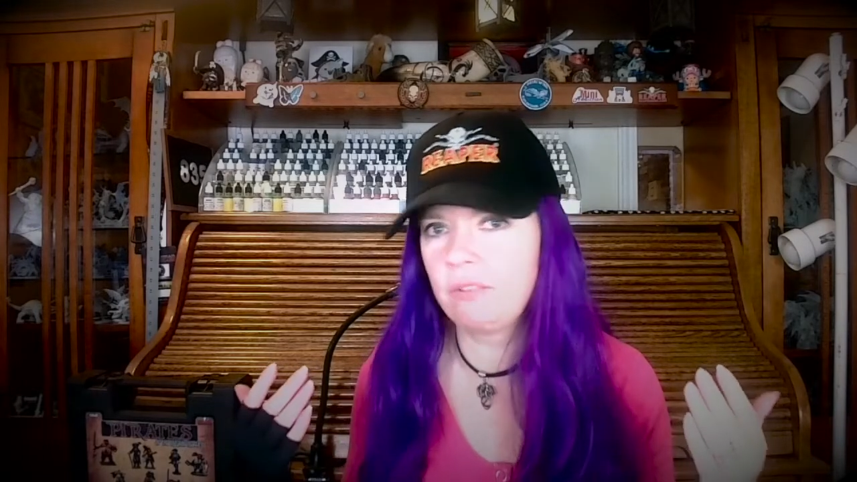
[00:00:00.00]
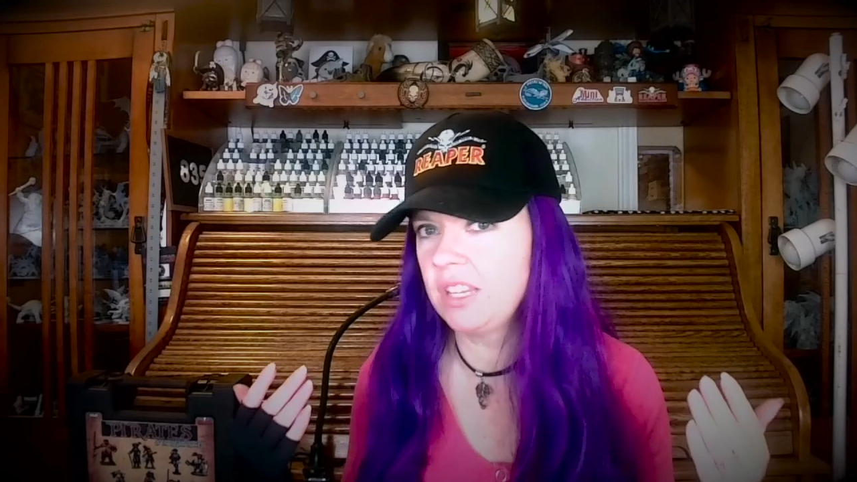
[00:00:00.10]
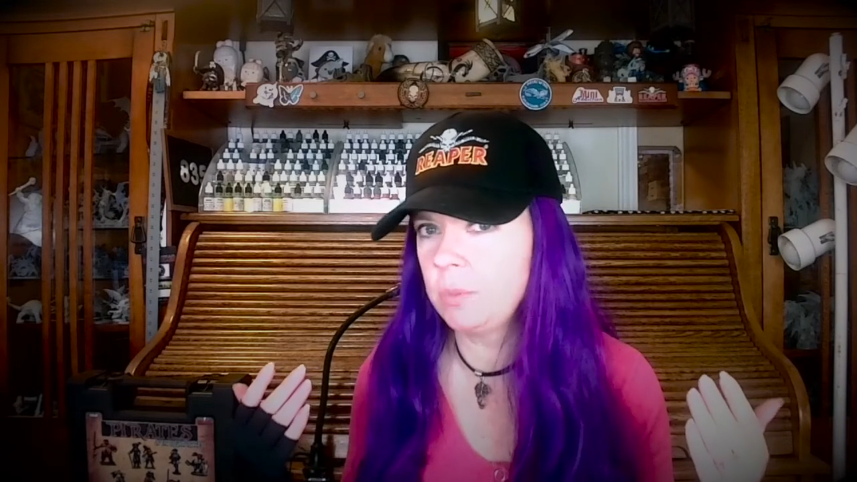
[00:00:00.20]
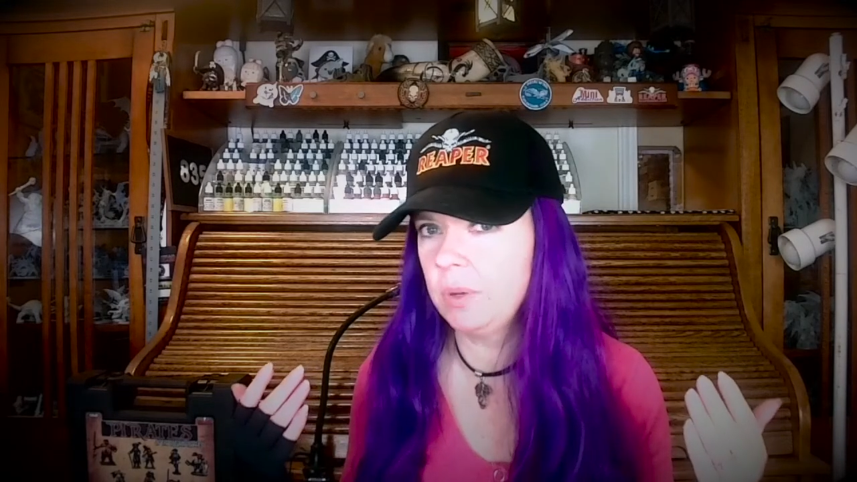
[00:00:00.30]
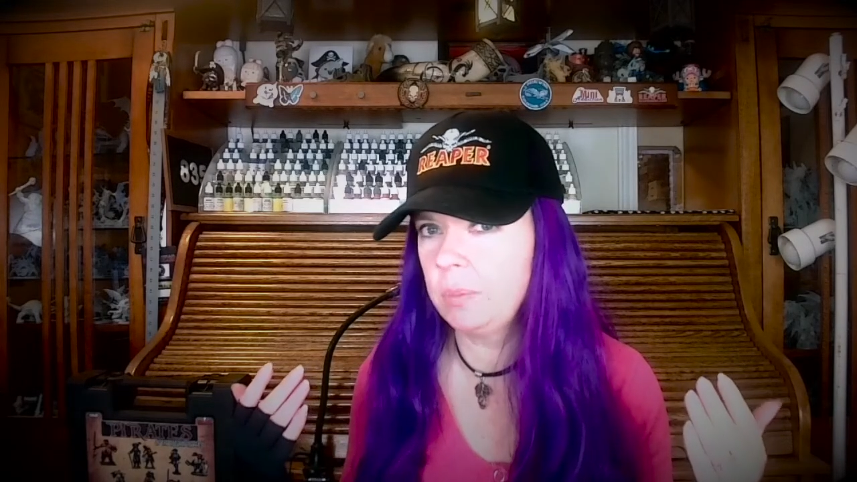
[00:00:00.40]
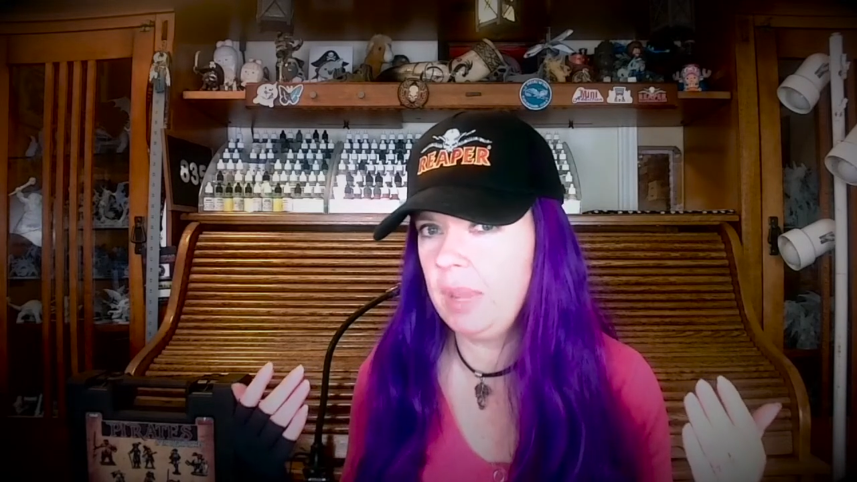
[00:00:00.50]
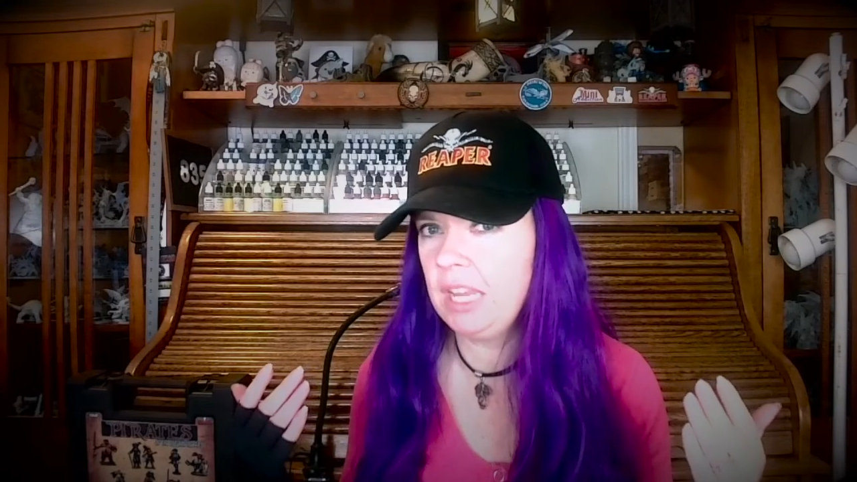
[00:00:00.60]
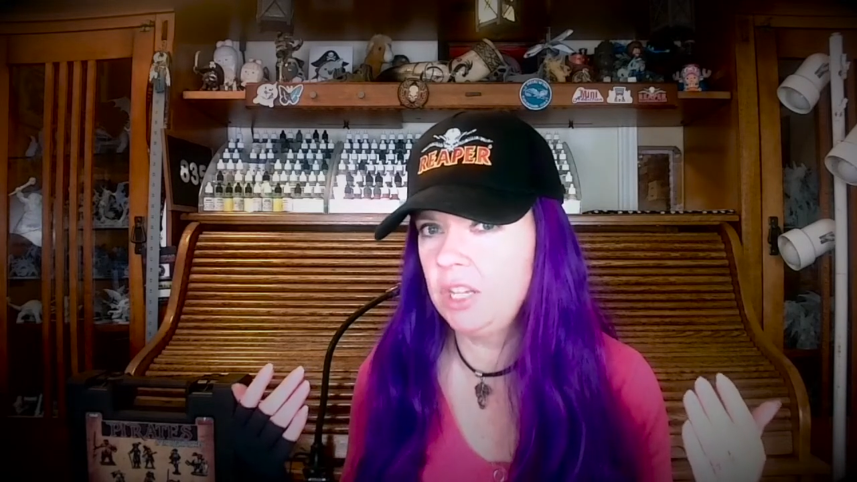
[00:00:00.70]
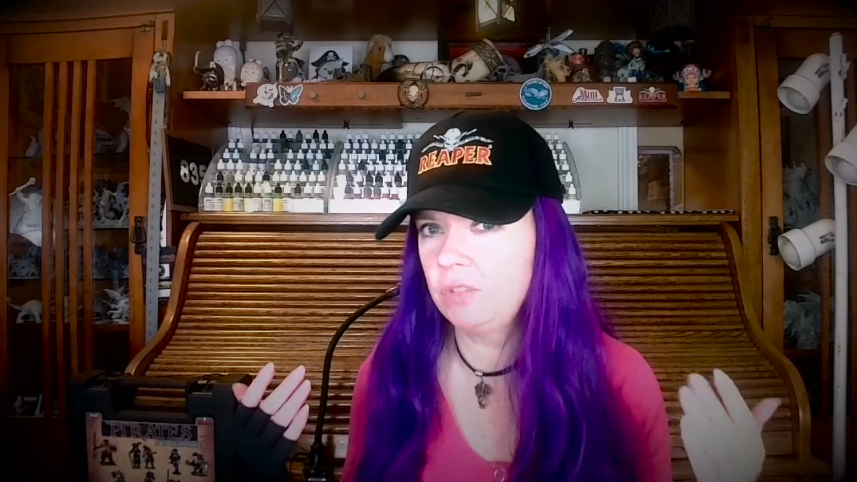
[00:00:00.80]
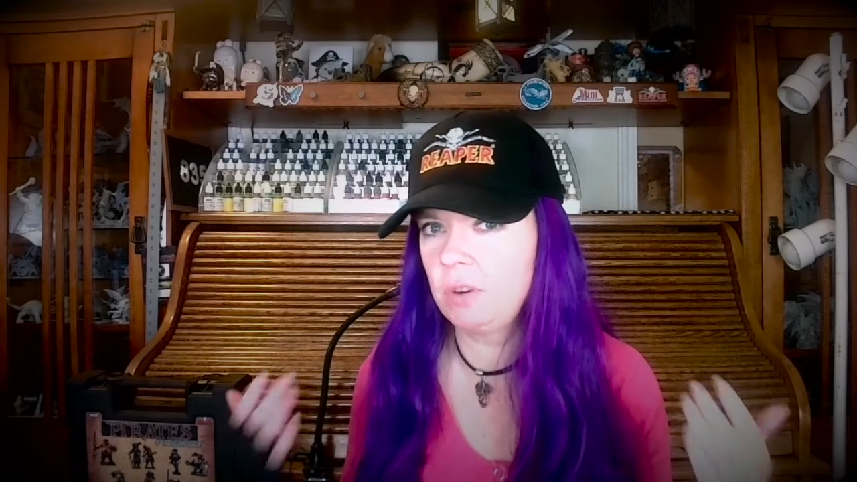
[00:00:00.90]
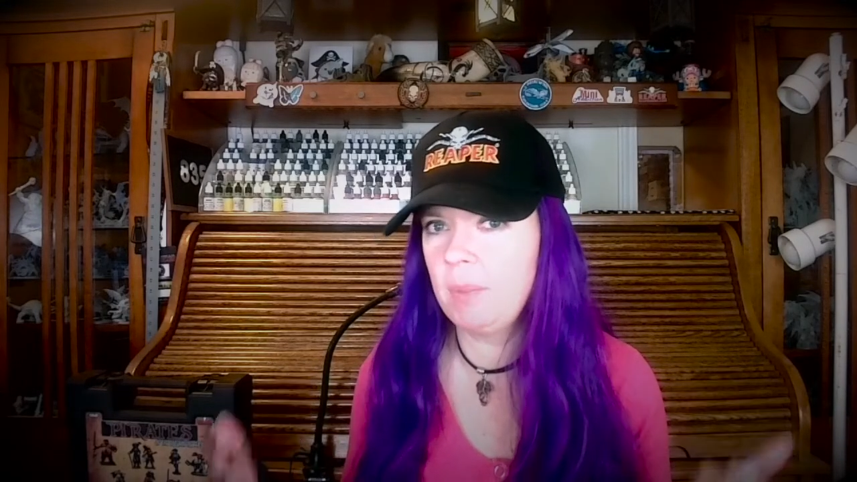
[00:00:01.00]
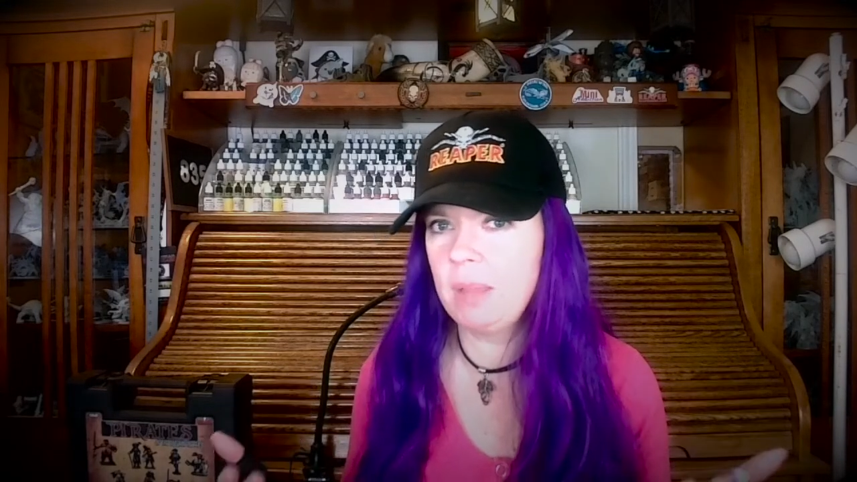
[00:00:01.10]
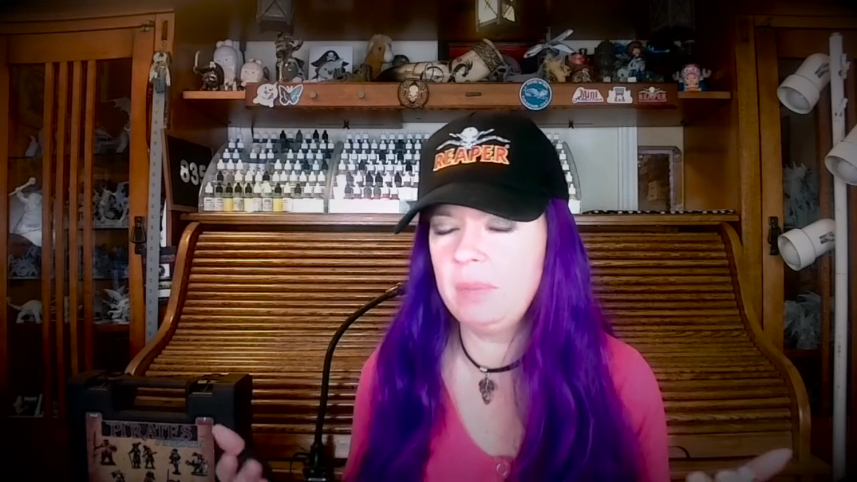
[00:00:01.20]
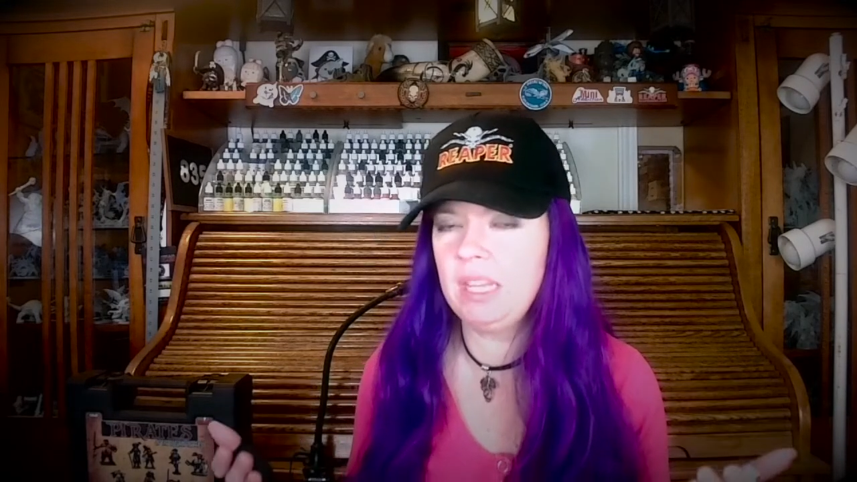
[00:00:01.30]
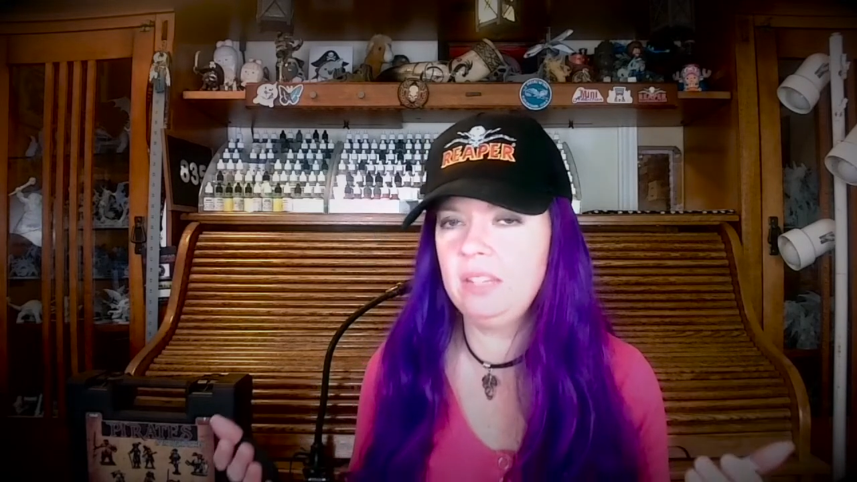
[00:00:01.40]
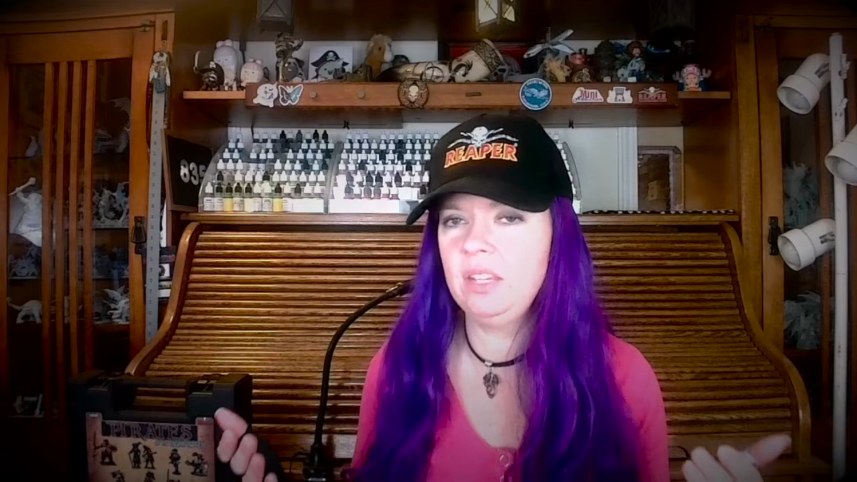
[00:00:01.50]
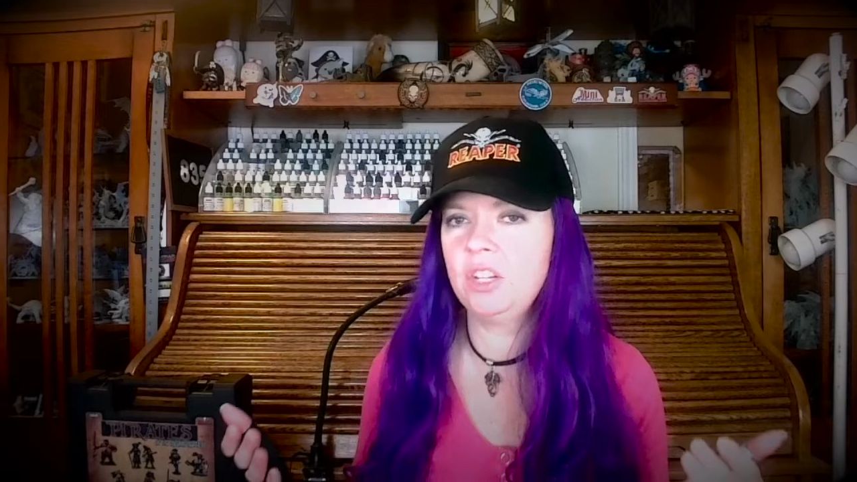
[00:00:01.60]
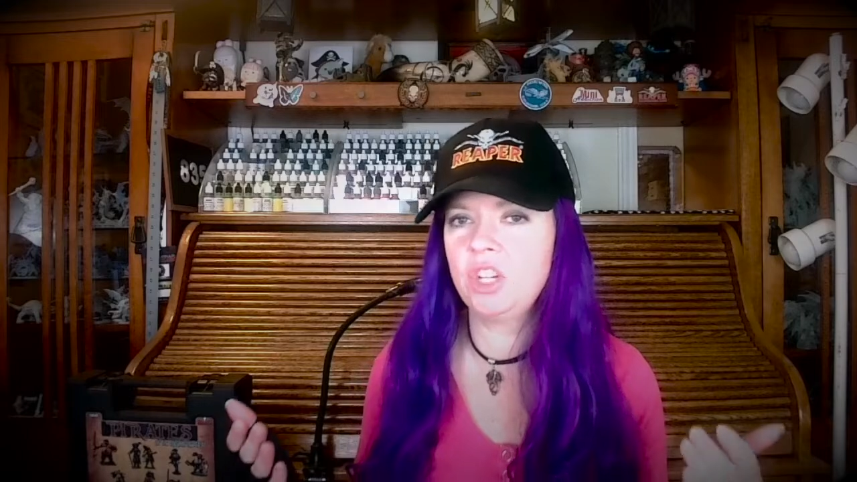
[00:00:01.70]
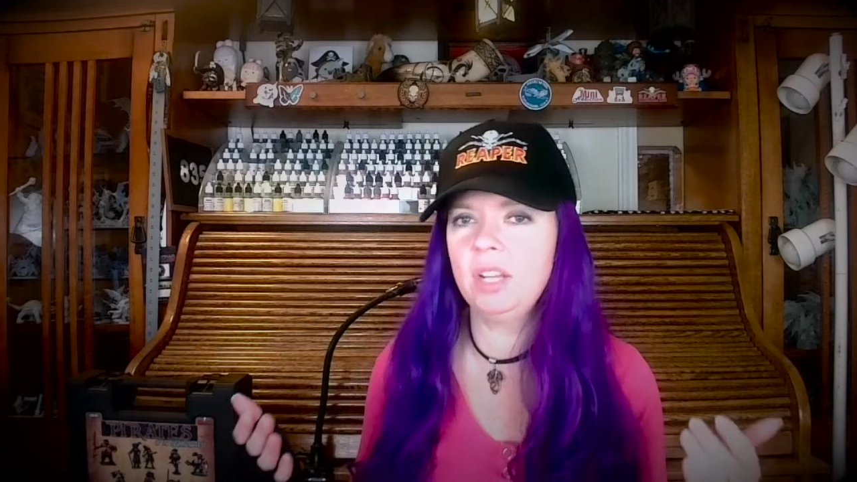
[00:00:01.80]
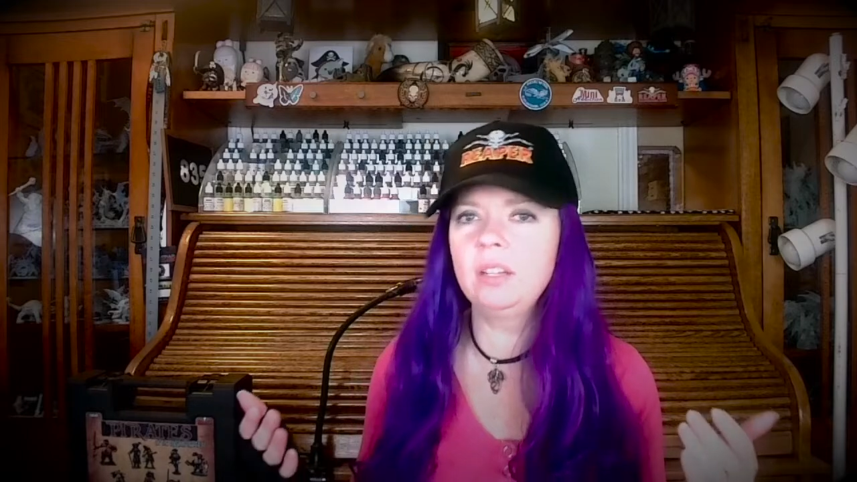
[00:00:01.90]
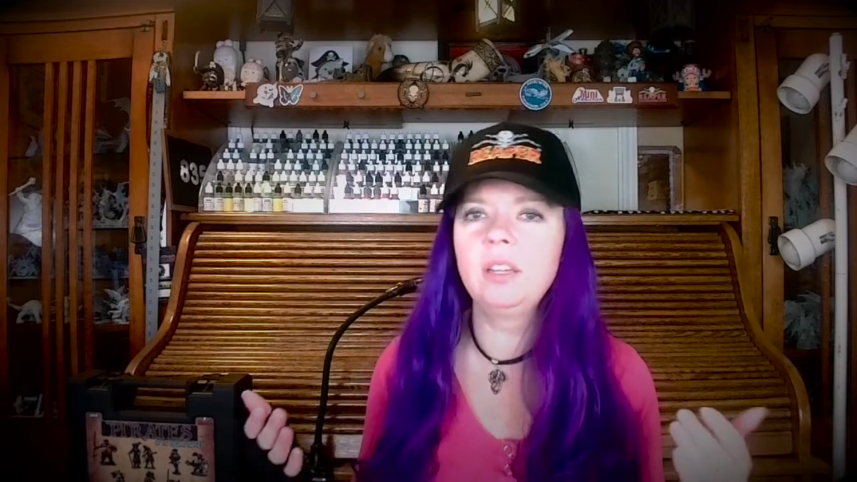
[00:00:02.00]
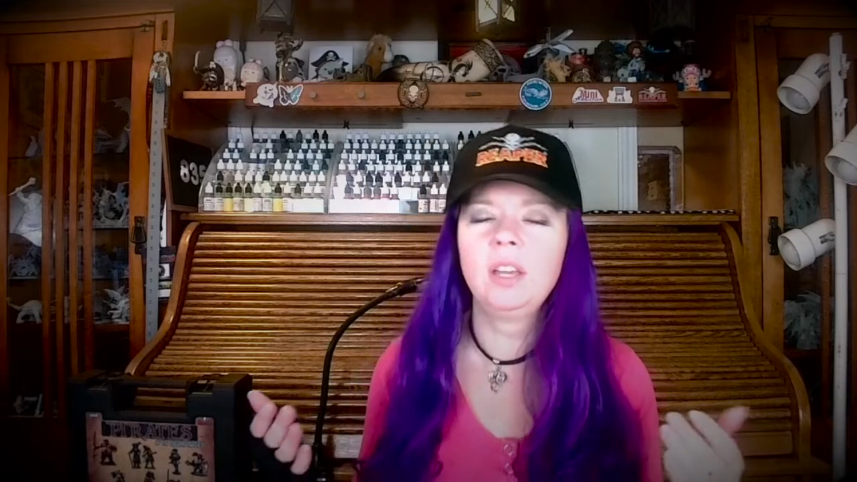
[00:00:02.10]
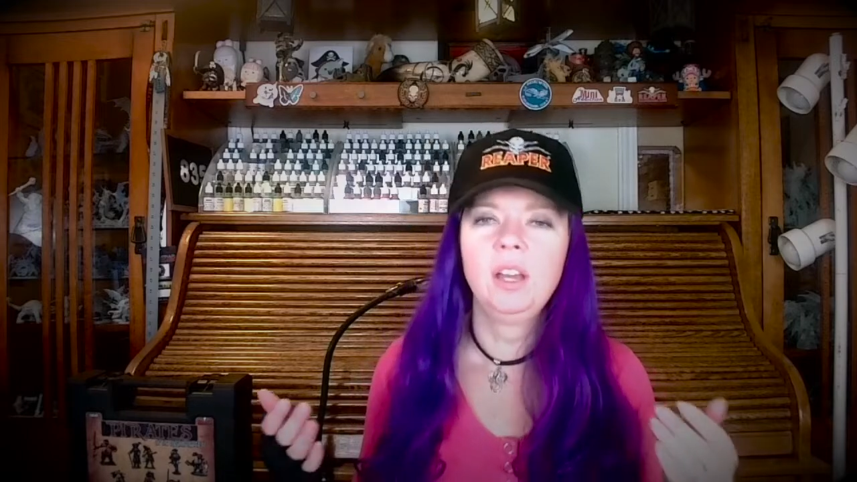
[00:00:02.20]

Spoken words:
a Facebook page for my mini addiction.